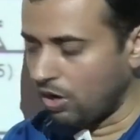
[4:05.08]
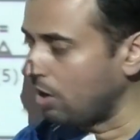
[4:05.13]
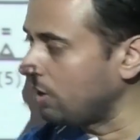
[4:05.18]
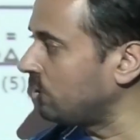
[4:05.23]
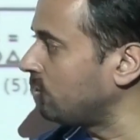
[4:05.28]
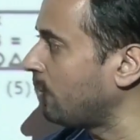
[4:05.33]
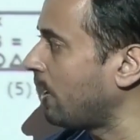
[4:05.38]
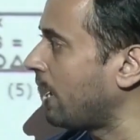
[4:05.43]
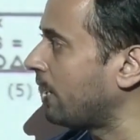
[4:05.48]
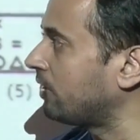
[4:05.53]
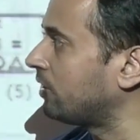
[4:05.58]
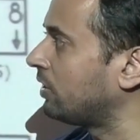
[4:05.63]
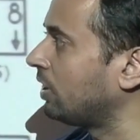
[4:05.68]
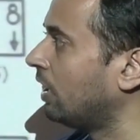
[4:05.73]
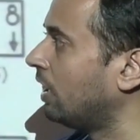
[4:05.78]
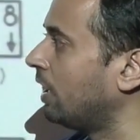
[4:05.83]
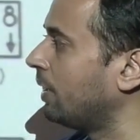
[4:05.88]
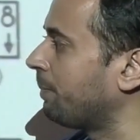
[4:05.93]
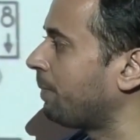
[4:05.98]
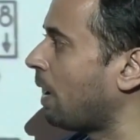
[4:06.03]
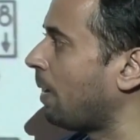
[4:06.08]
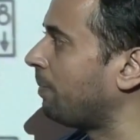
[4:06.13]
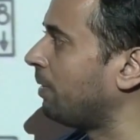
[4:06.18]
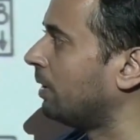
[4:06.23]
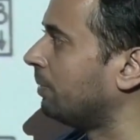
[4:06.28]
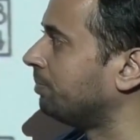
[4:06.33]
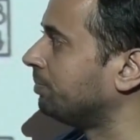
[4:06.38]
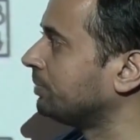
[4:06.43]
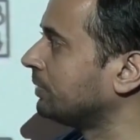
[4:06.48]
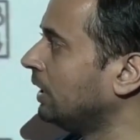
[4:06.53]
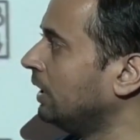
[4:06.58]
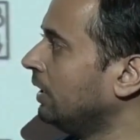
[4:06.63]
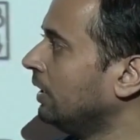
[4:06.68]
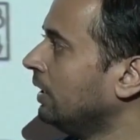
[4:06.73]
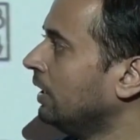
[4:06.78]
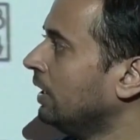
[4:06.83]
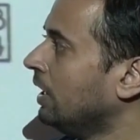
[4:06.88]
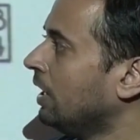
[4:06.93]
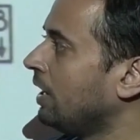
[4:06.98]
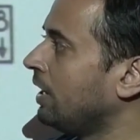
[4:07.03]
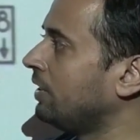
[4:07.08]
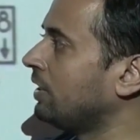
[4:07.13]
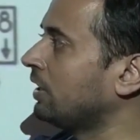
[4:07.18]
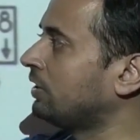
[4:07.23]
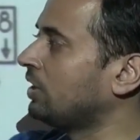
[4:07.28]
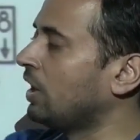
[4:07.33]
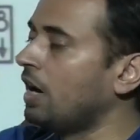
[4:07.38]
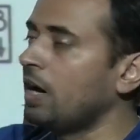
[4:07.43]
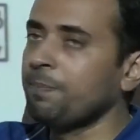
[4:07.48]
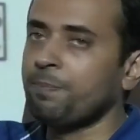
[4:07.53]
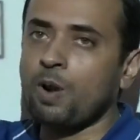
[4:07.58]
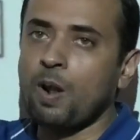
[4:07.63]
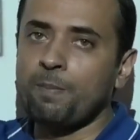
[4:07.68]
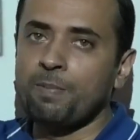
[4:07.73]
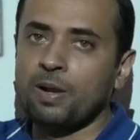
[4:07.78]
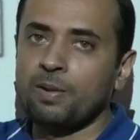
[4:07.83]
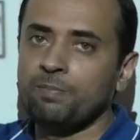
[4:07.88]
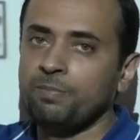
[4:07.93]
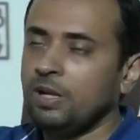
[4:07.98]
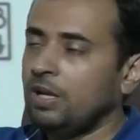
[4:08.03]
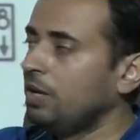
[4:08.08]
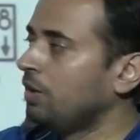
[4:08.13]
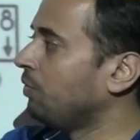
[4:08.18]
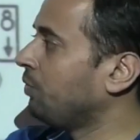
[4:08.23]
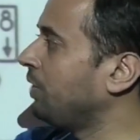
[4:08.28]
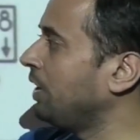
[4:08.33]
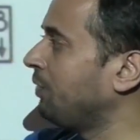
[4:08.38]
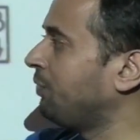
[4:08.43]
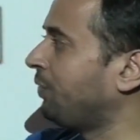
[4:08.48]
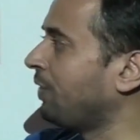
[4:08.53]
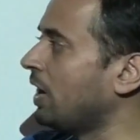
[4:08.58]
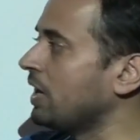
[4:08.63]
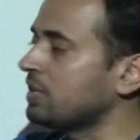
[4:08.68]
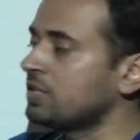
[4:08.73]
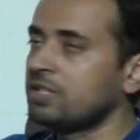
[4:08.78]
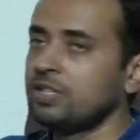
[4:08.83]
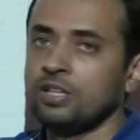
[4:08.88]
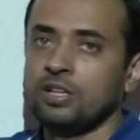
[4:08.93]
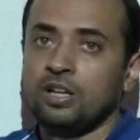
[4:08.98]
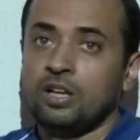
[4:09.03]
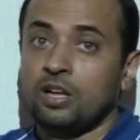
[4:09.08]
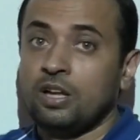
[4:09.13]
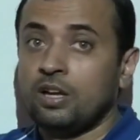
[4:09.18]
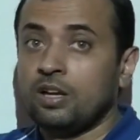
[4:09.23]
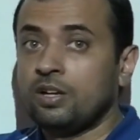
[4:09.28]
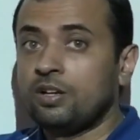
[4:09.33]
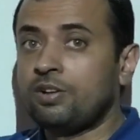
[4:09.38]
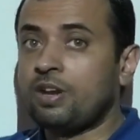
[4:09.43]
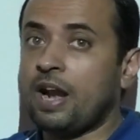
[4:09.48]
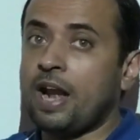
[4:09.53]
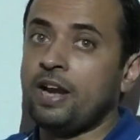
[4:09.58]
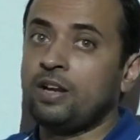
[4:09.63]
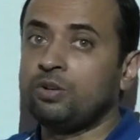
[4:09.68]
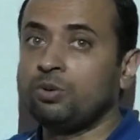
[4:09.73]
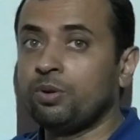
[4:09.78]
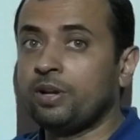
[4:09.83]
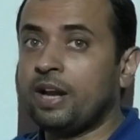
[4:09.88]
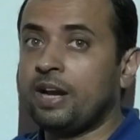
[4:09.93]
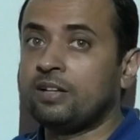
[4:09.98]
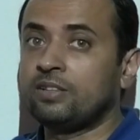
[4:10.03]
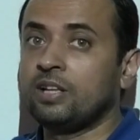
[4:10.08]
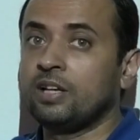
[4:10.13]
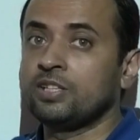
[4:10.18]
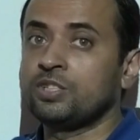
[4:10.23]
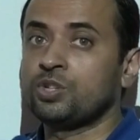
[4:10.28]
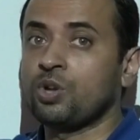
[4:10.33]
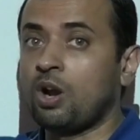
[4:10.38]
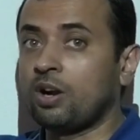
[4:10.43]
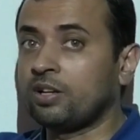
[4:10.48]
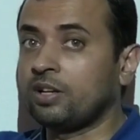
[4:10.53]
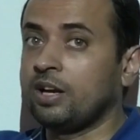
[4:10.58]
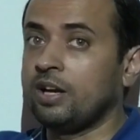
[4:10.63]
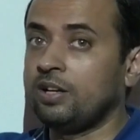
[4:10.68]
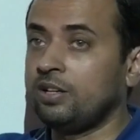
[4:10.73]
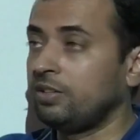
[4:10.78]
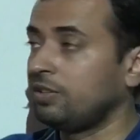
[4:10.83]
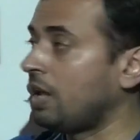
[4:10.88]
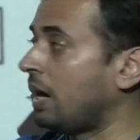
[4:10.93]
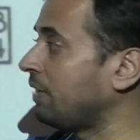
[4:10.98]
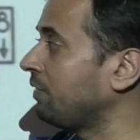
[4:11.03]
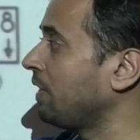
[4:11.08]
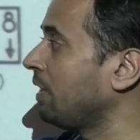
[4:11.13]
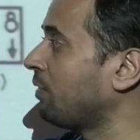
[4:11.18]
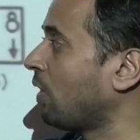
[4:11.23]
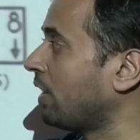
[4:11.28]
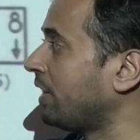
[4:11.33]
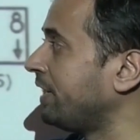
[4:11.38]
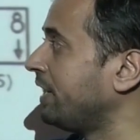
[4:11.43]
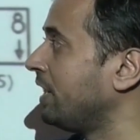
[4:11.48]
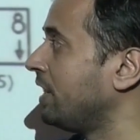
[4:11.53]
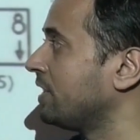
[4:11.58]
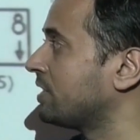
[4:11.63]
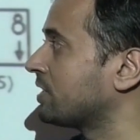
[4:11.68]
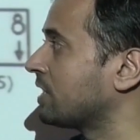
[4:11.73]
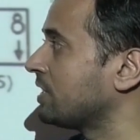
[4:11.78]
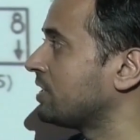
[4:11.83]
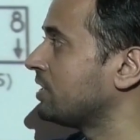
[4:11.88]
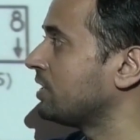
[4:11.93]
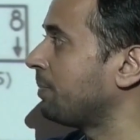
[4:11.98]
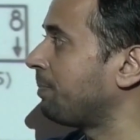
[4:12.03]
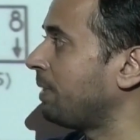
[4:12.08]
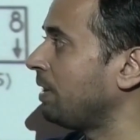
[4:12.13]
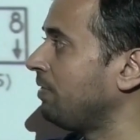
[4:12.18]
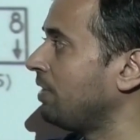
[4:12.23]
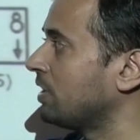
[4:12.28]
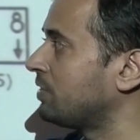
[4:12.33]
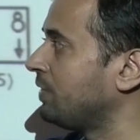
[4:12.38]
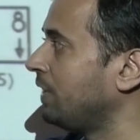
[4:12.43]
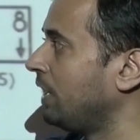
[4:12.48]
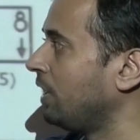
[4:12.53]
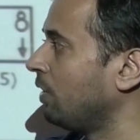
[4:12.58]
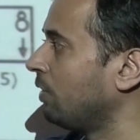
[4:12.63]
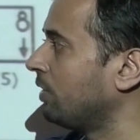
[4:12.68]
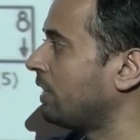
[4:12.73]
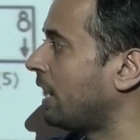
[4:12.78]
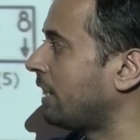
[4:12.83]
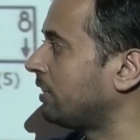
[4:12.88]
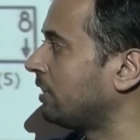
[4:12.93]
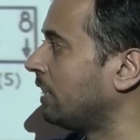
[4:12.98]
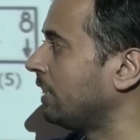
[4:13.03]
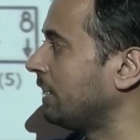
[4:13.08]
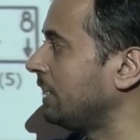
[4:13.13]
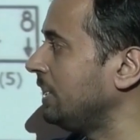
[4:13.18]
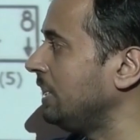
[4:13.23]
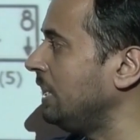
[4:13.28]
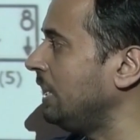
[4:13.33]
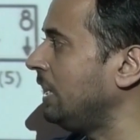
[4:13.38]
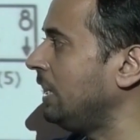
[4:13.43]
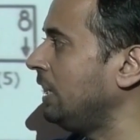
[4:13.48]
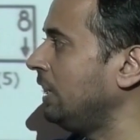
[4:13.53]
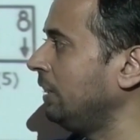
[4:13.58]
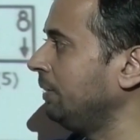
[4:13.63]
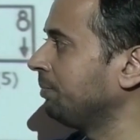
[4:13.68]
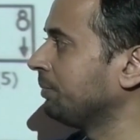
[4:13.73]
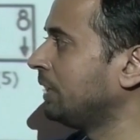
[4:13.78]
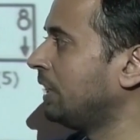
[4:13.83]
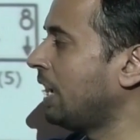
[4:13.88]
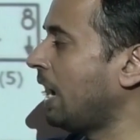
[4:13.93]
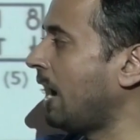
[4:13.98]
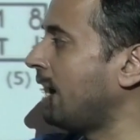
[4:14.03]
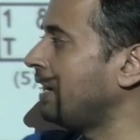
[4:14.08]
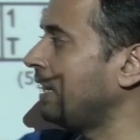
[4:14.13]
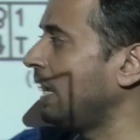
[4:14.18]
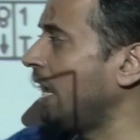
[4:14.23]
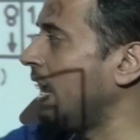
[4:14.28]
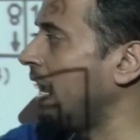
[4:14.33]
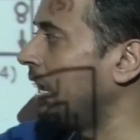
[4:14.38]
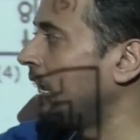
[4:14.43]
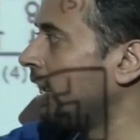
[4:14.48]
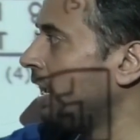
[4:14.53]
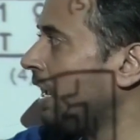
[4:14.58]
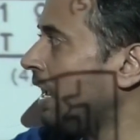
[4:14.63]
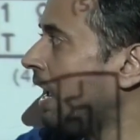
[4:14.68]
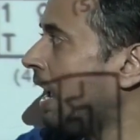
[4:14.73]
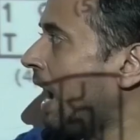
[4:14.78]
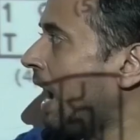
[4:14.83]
on to our third problem. In the third problem, we first try to get the shortcut that we have already discussed in the previous video, that the E and A